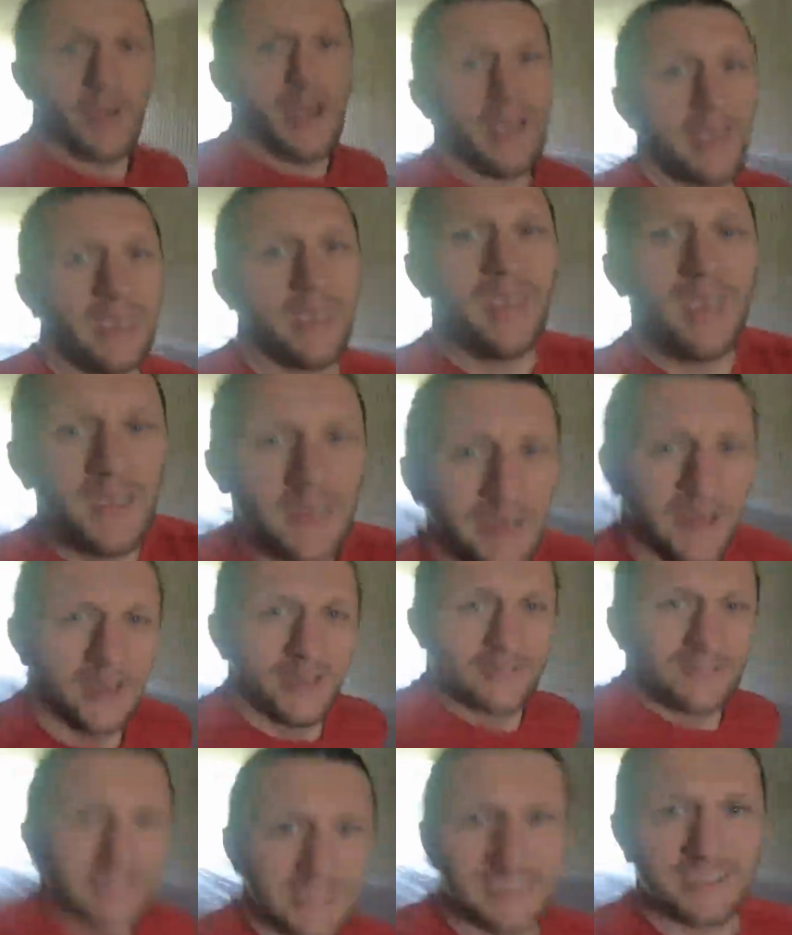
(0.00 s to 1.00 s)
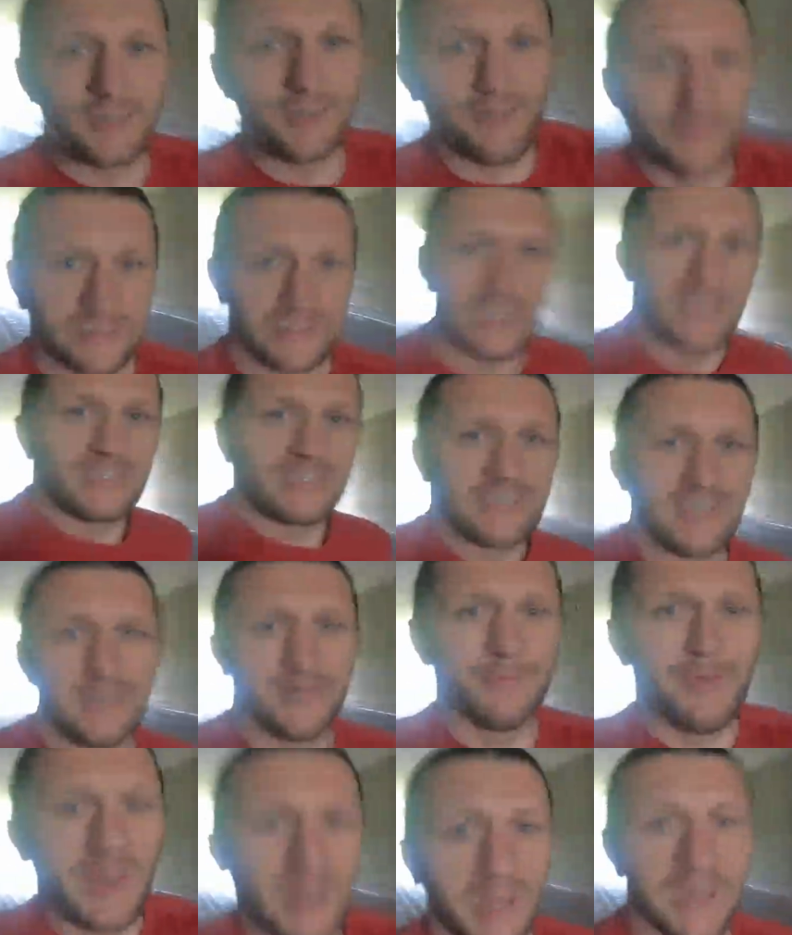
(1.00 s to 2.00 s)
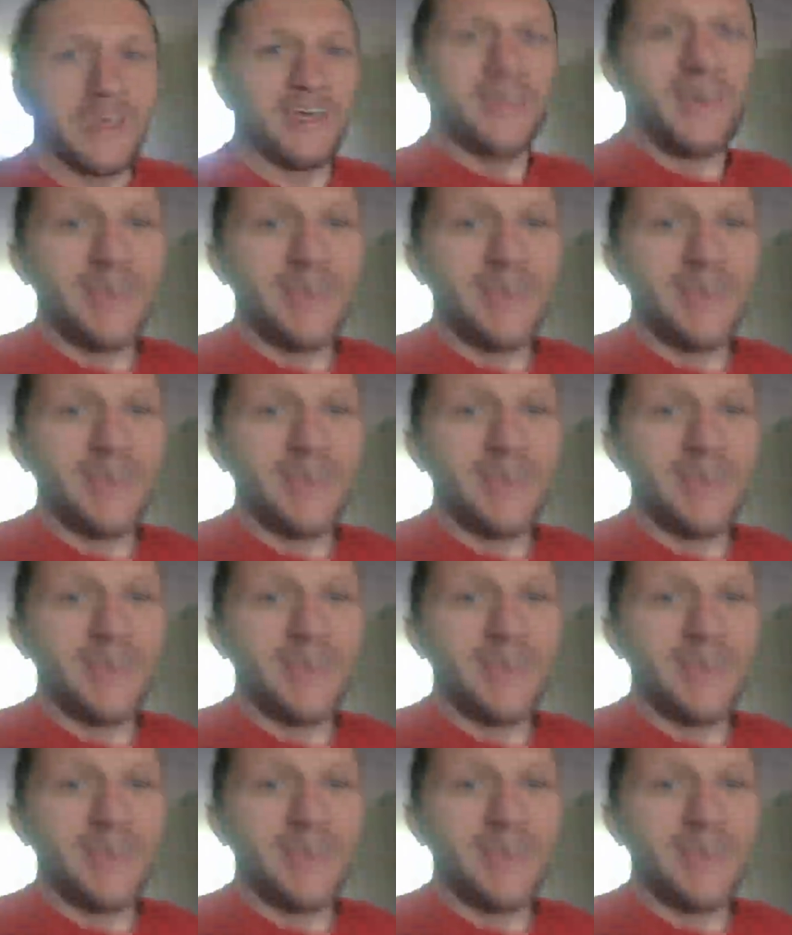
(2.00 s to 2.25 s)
back to this conversation in a minute.